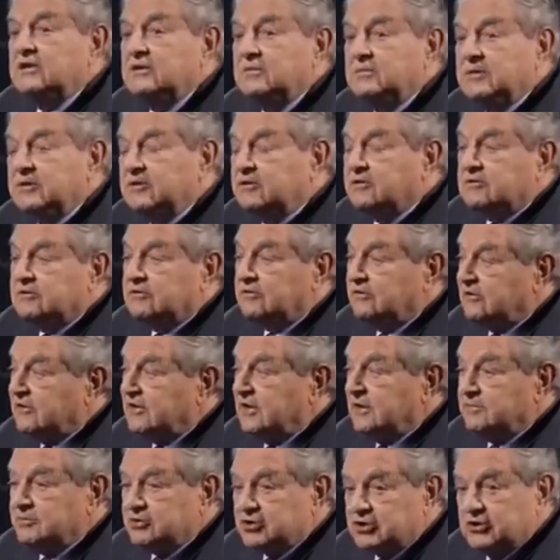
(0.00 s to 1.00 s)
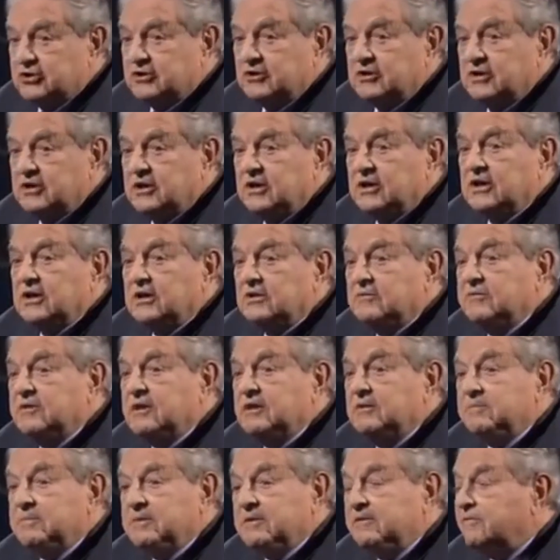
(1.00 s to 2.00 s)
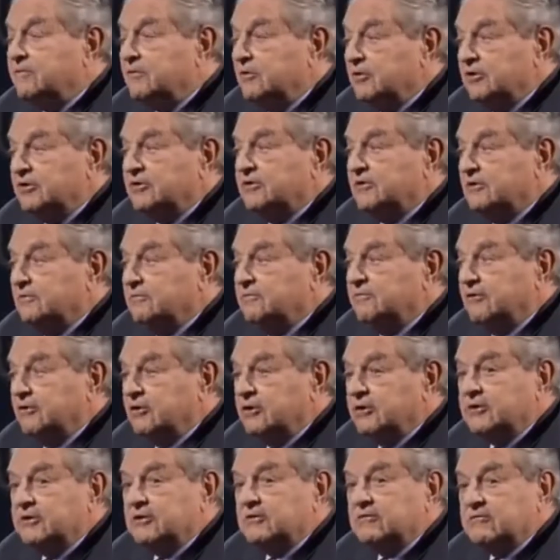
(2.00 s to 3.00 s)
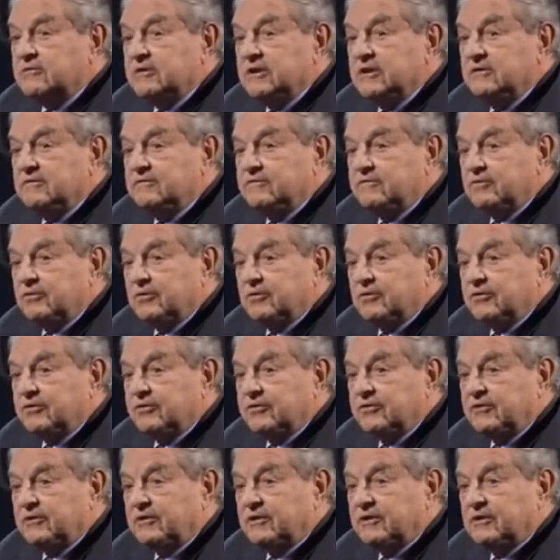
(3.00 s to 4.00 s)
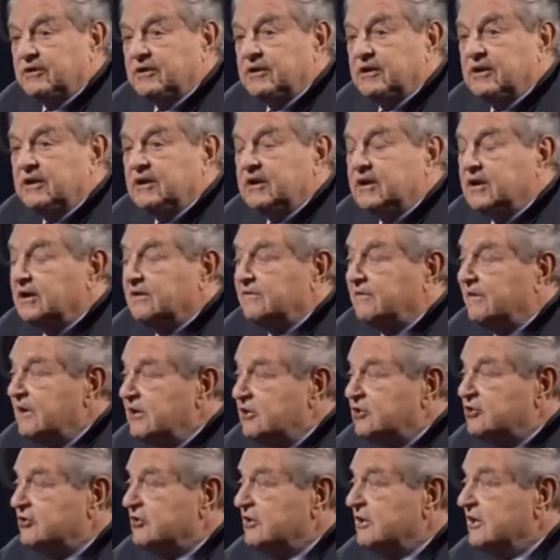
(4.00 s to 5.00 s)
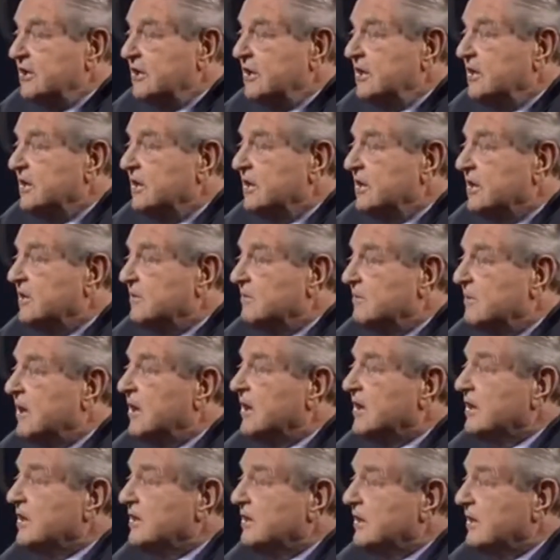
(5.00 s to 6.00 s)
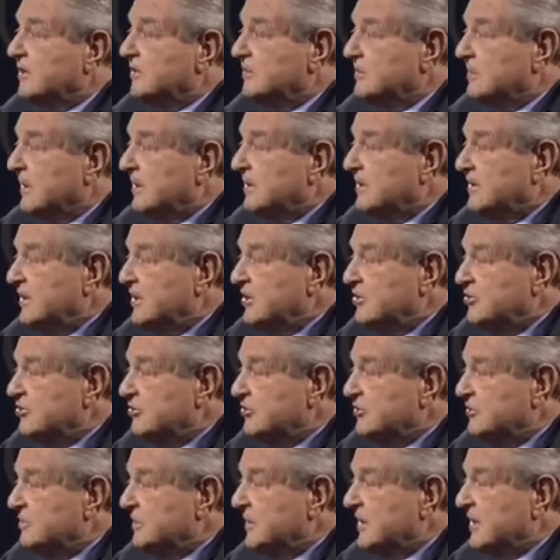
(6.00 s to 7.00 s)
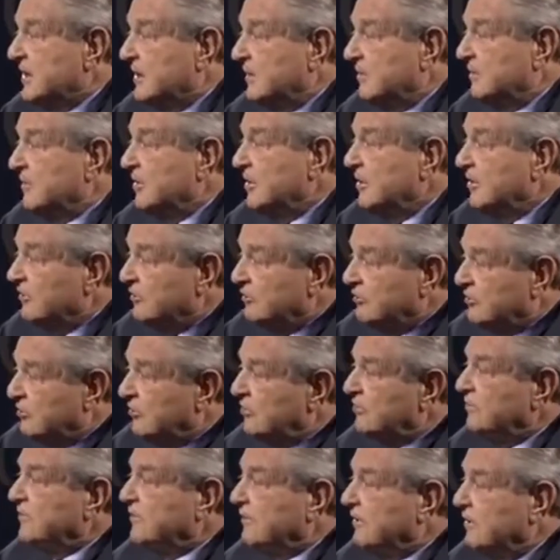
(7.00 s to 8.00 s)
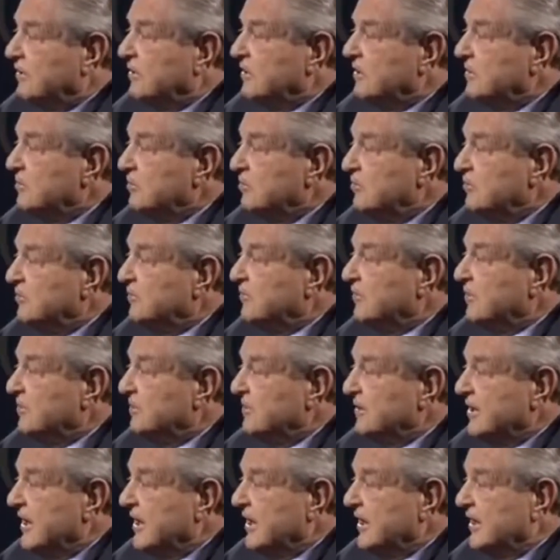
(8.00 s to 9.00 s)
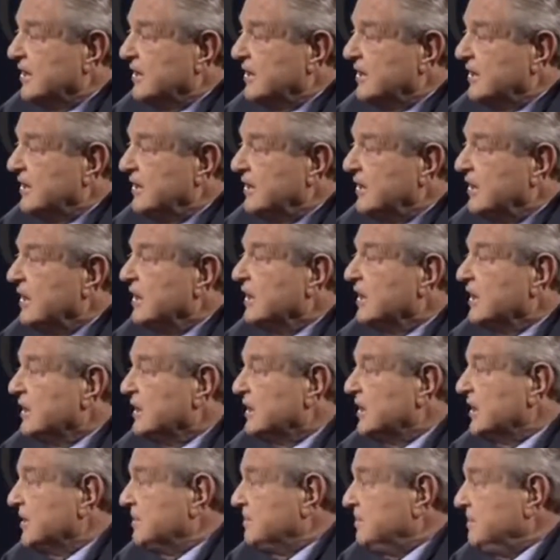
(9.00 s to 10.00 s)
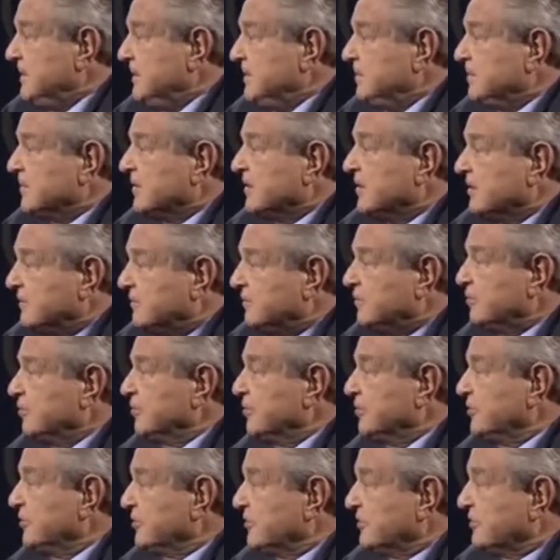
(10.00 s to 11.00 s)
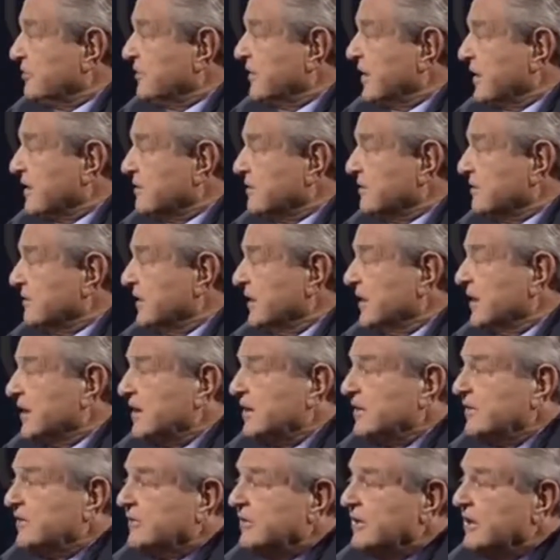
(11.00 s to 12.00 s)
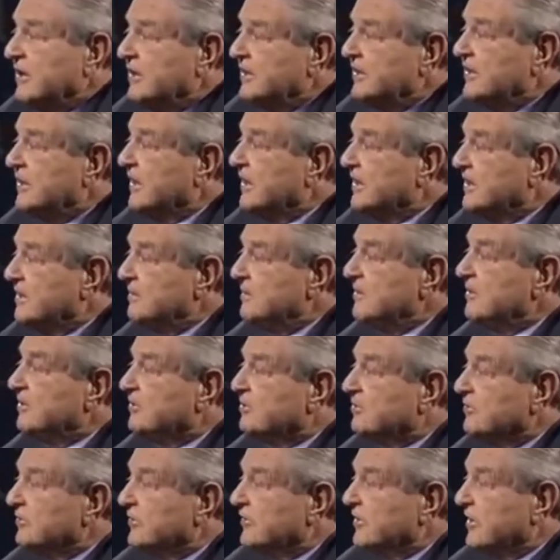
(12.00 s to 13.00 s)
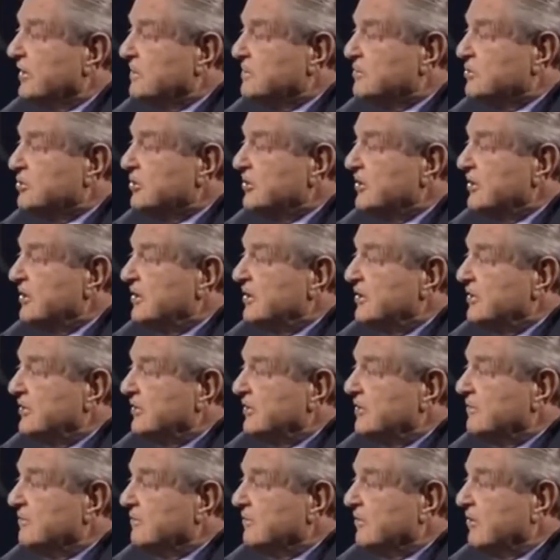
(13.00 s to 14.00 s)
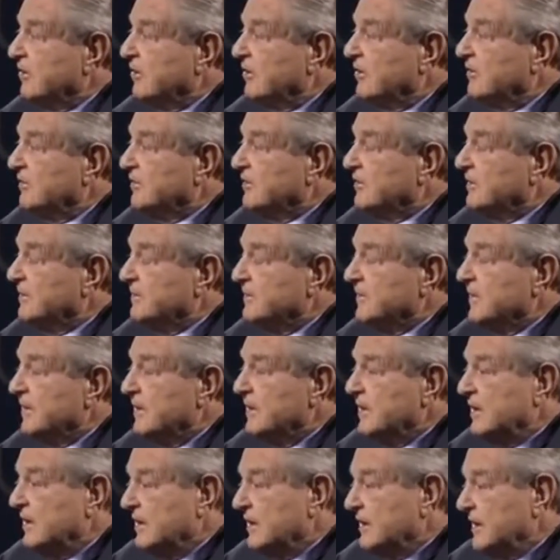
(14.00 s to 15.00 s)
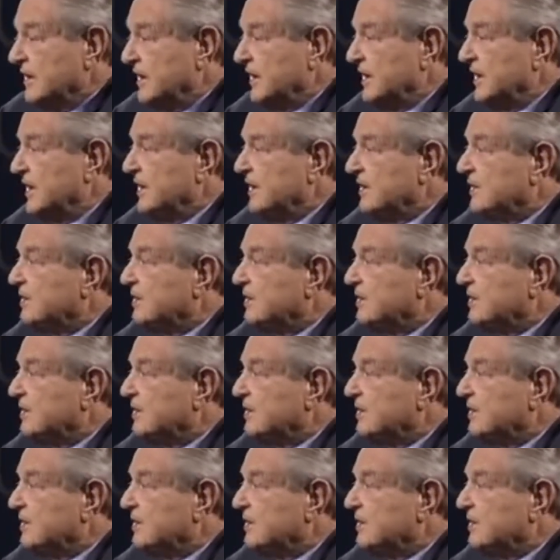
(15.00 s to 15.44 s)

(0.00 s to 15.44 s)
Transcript: the misconception will be further reinforced. Eventually, market expectations become so far removed from reality that people are forced to recognize that a misconception is involved. A